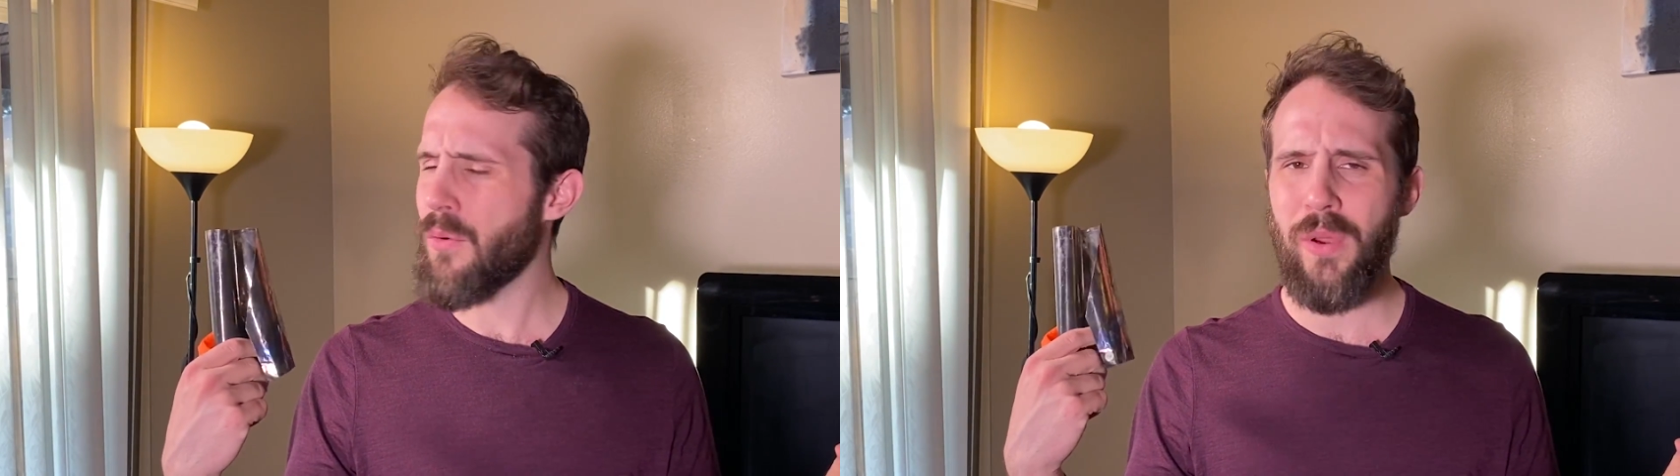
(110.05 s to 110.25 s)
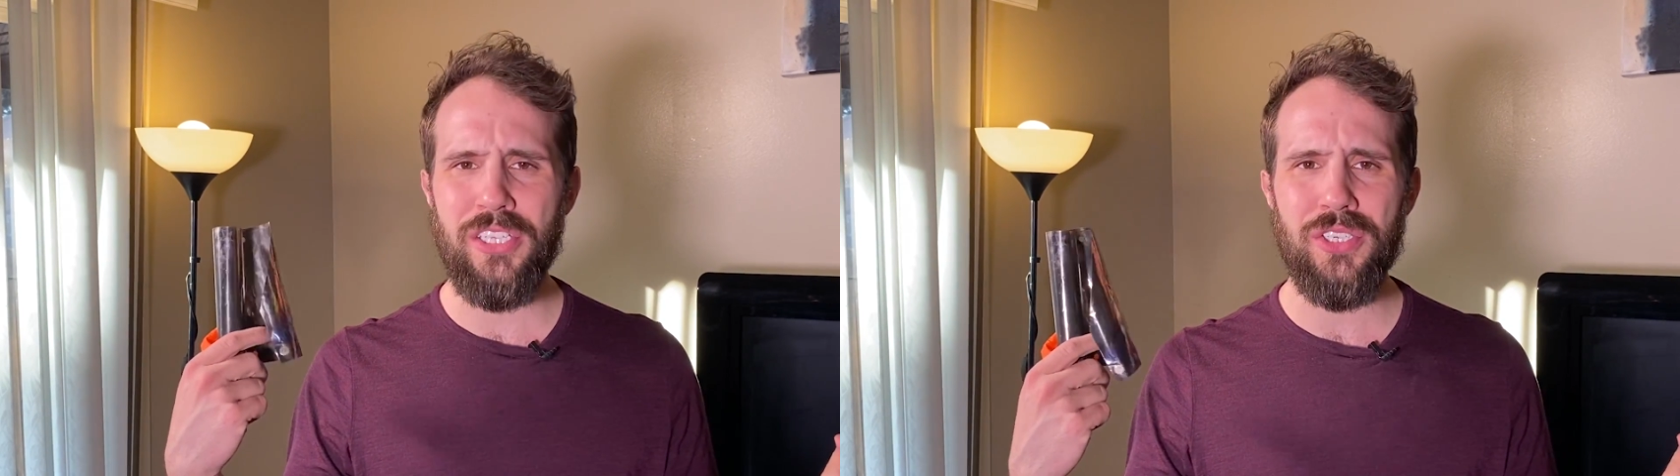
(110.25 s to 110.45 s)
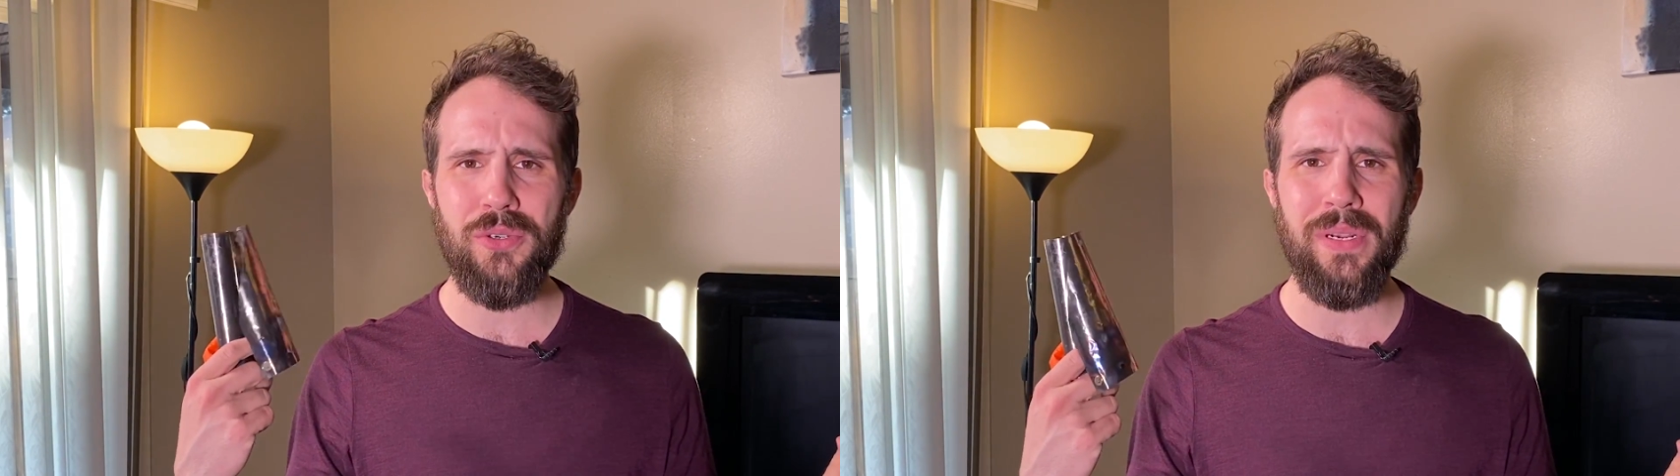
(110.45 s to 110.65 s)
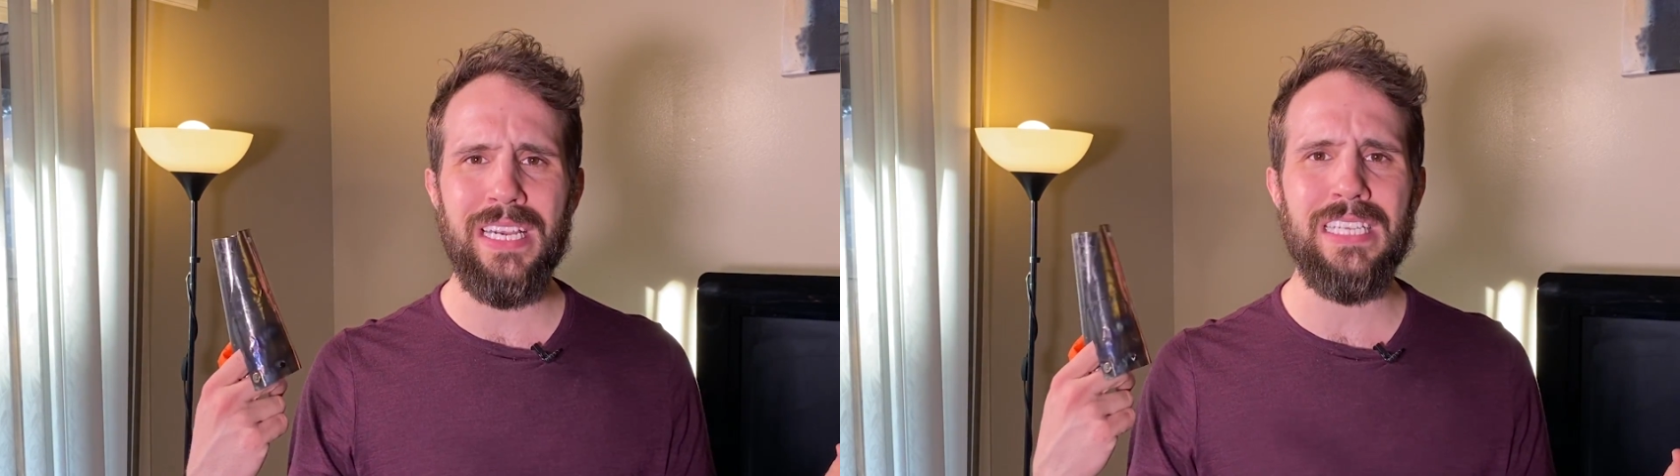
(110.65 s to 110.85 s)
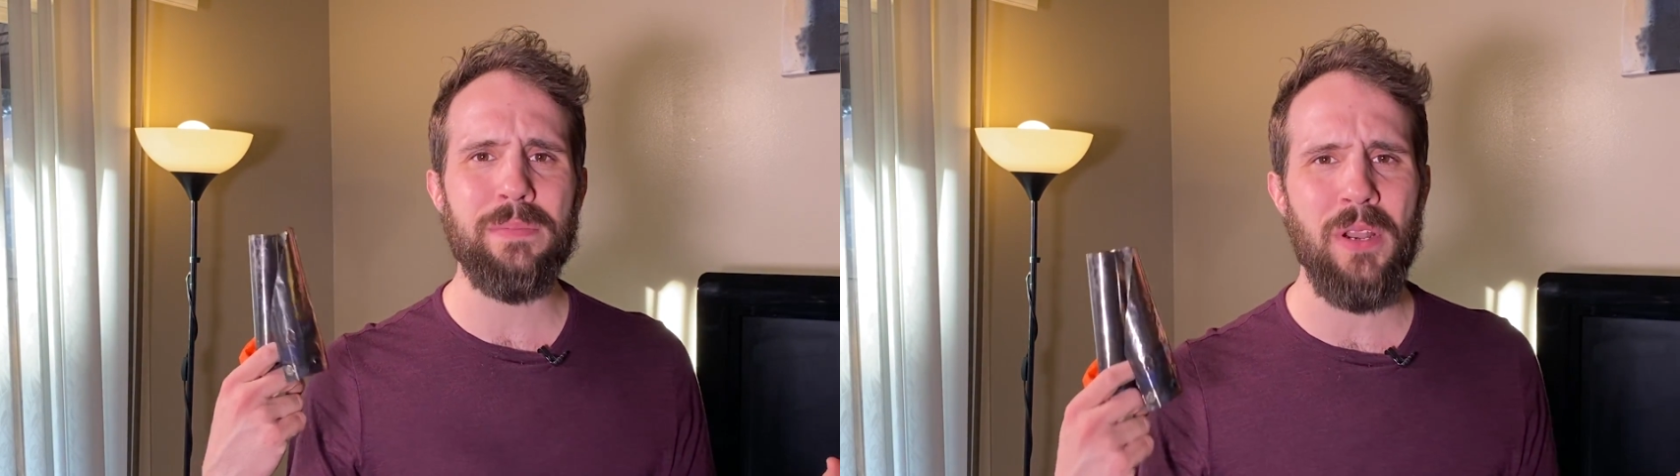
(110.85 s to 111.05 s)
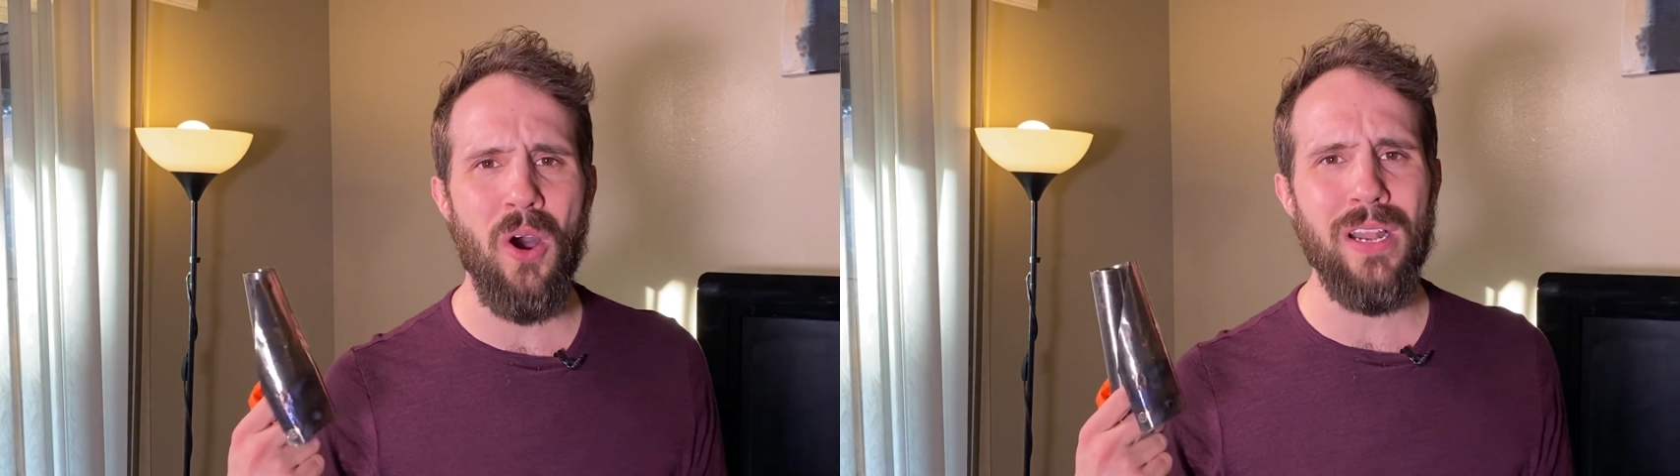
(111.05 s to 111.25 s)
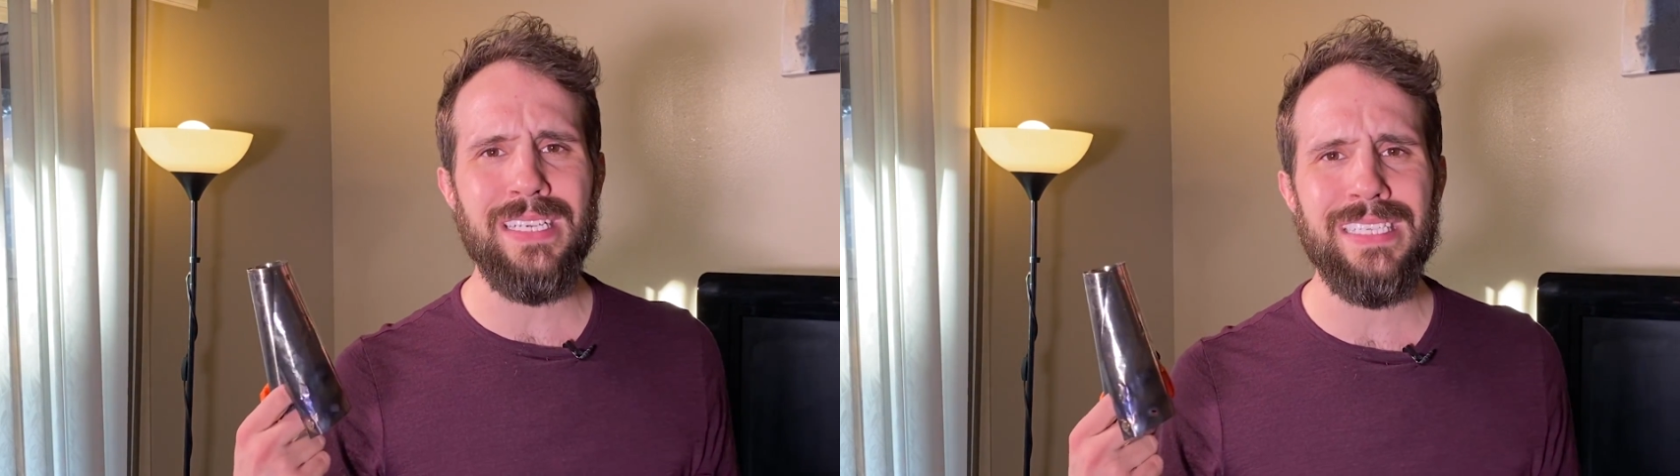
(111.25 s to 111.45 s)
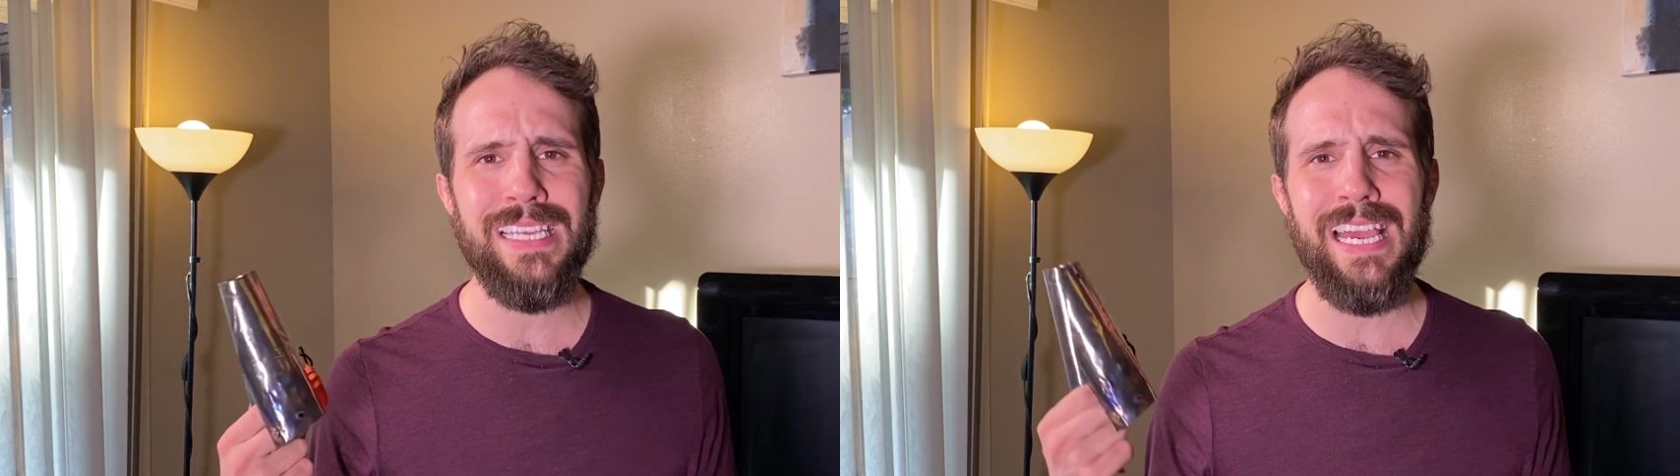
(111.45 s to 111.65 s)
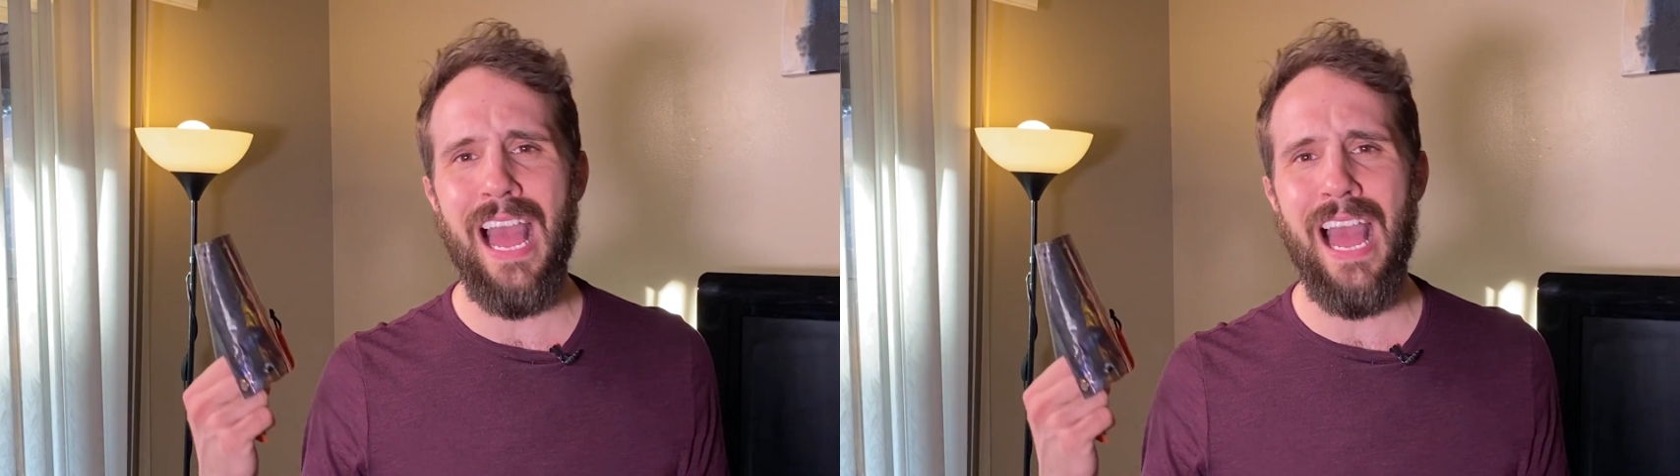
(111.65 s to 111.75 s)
windscreens, but honestly,